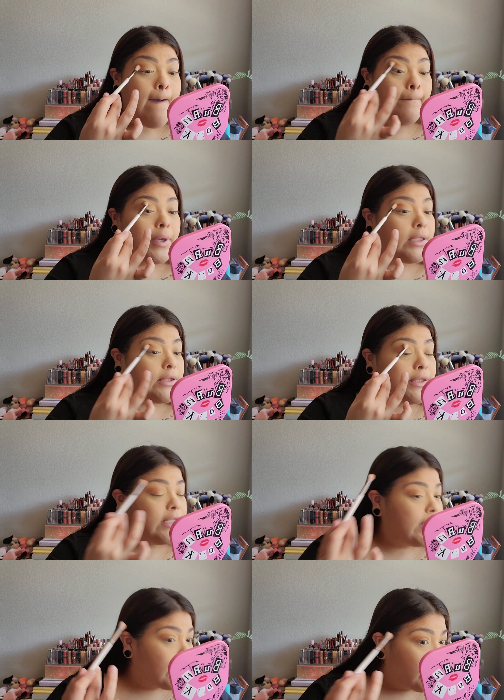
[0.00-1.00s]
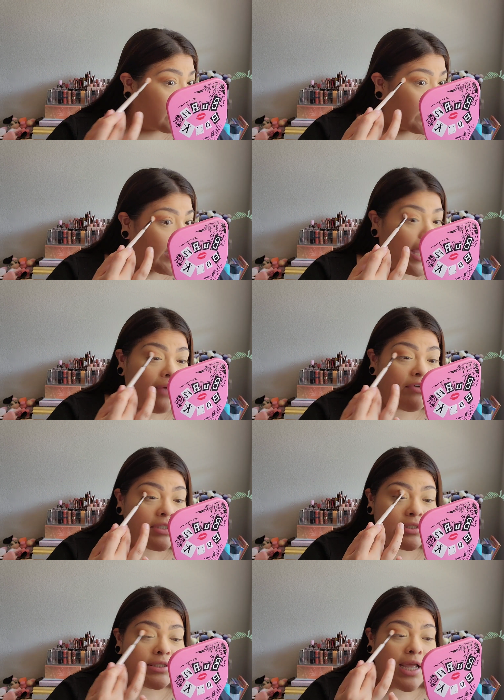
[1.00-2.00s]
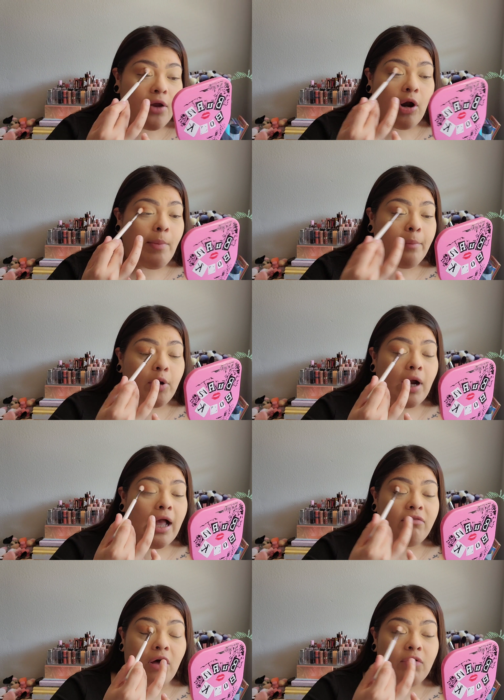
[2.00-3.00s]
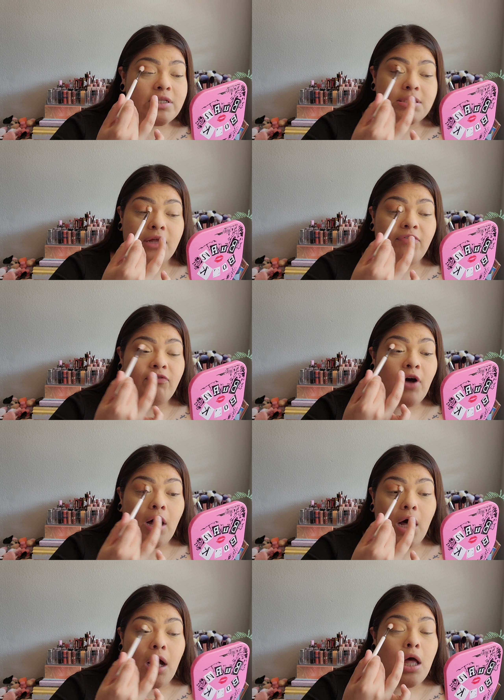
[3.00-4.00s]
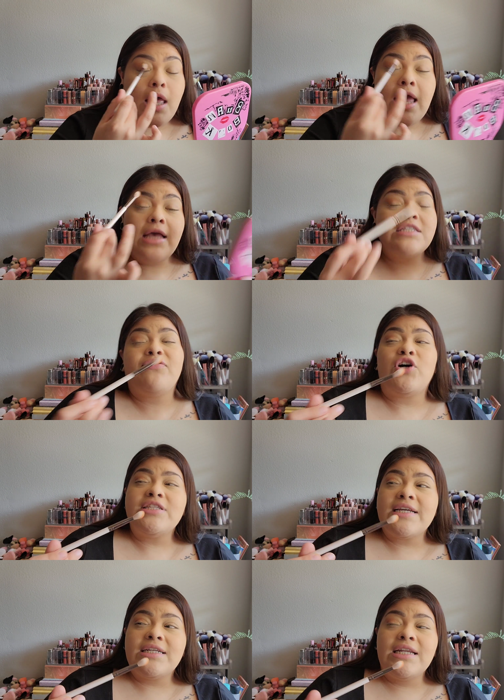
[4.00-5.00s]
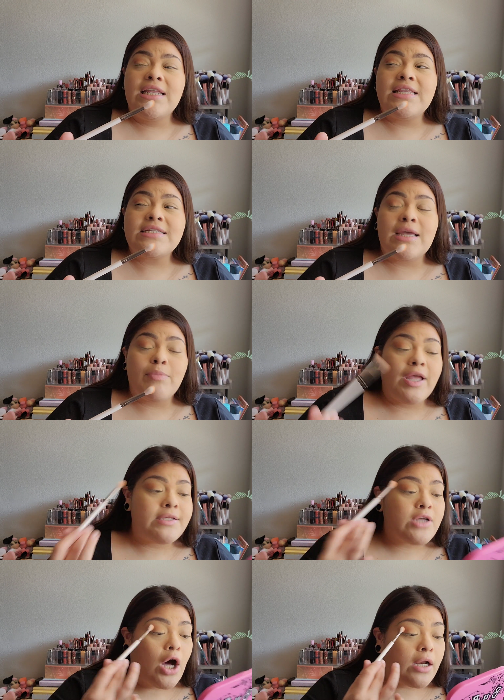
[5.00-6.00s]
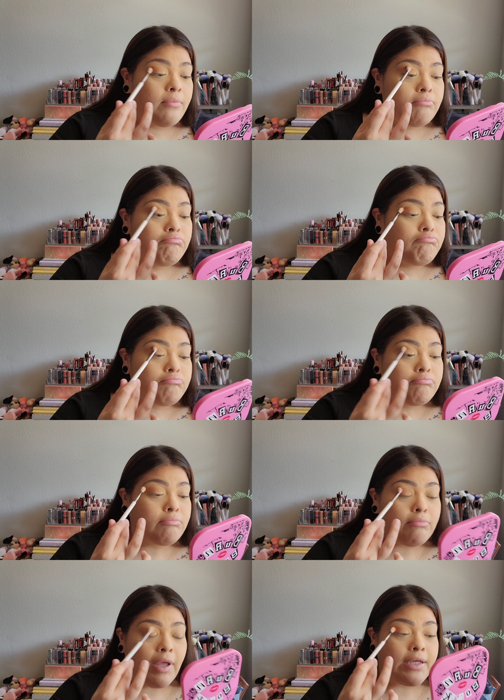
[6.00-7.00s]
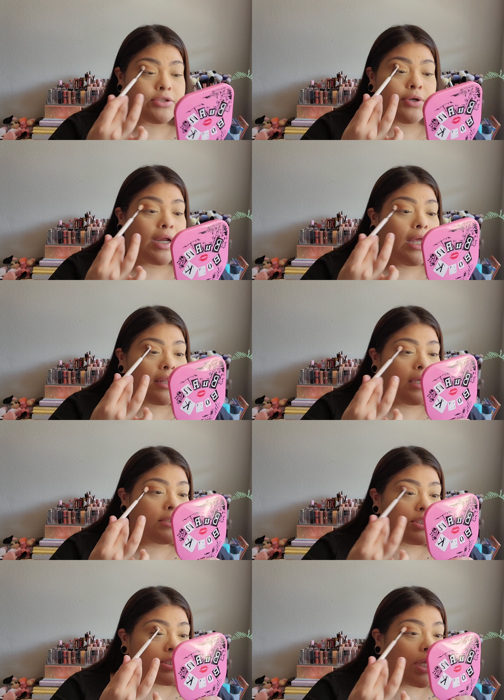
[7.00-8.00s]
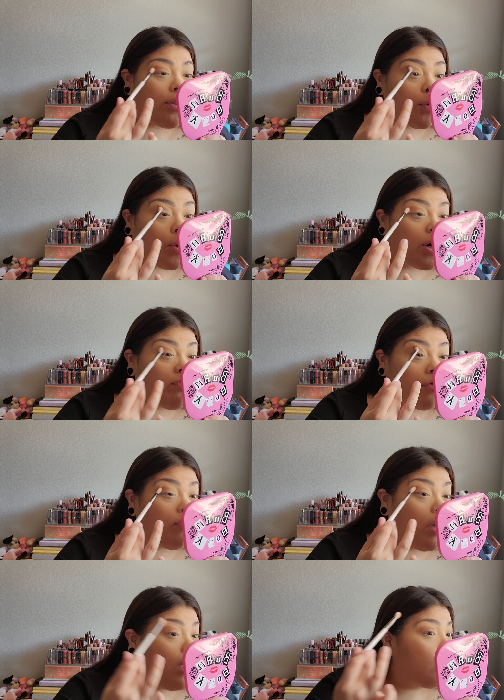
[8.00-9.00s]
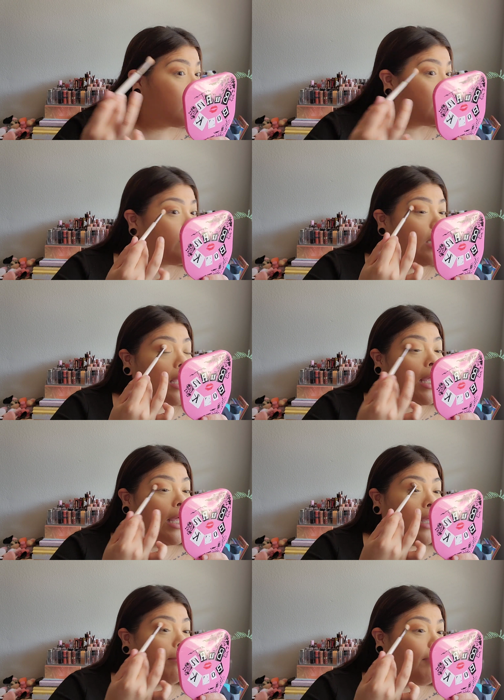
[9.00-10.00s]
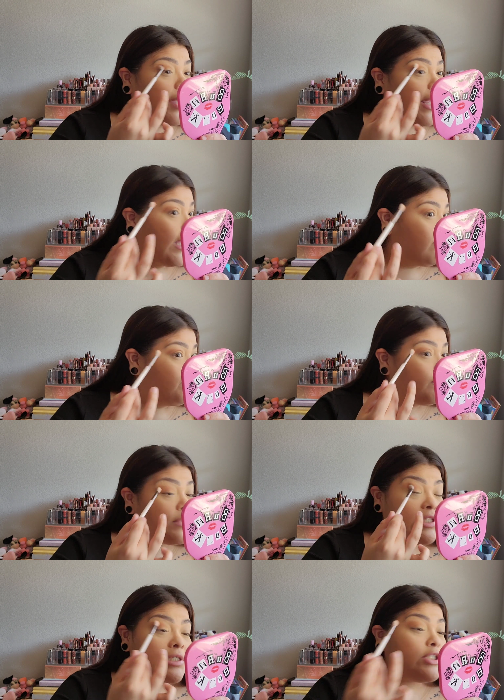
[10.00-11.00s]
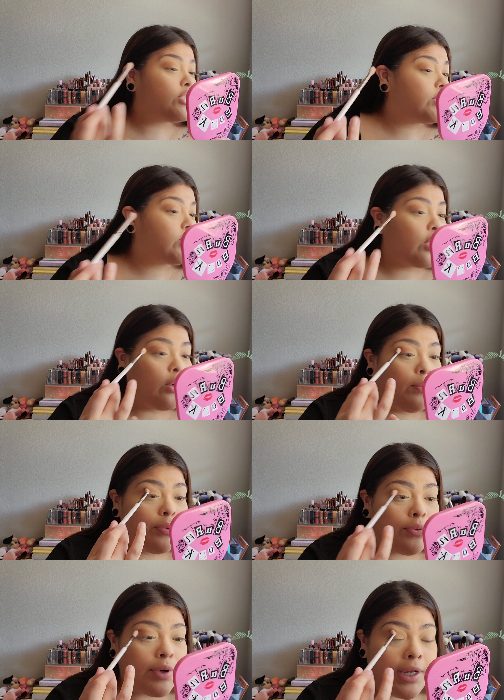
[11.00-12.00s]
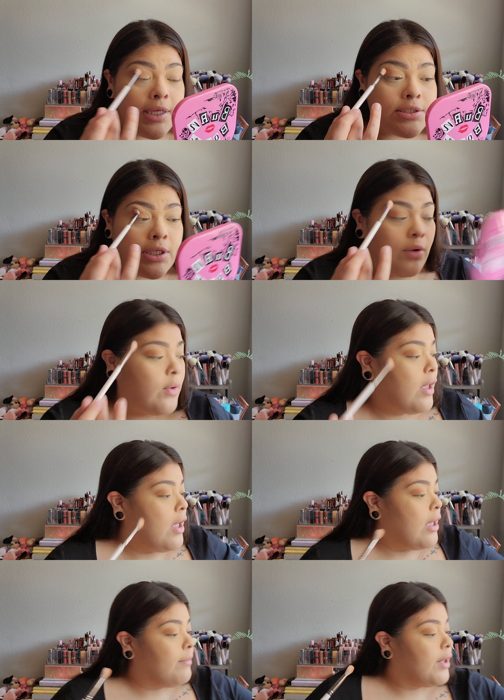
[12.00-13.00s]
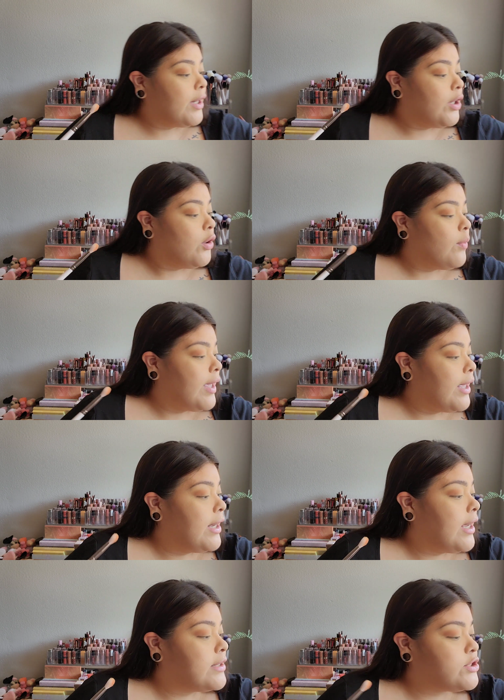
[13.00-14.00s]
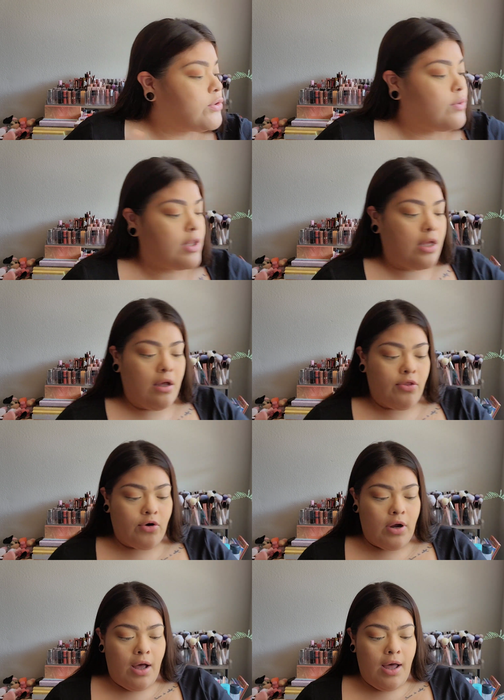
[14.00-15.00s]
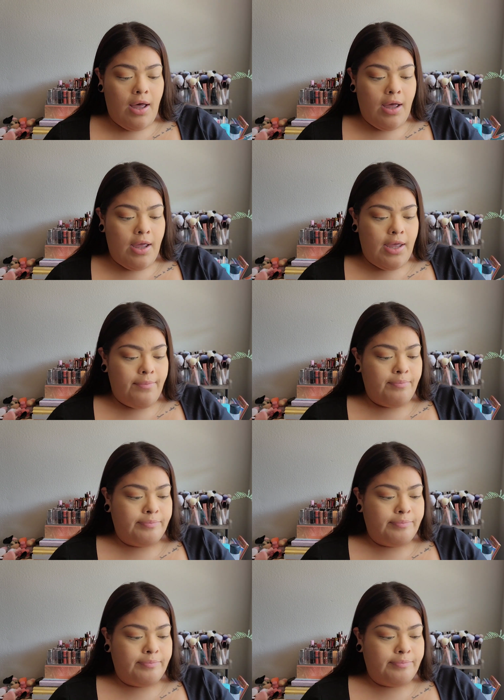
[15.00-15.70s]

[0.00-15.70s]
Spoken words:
but literally ever since I can remember, I've always loved fall. Is fall technically the same thing as autumn? Yes, right? I think it's just another word for fall. But yeah, this is so pretty. So I'm gonna go in and do the other eye.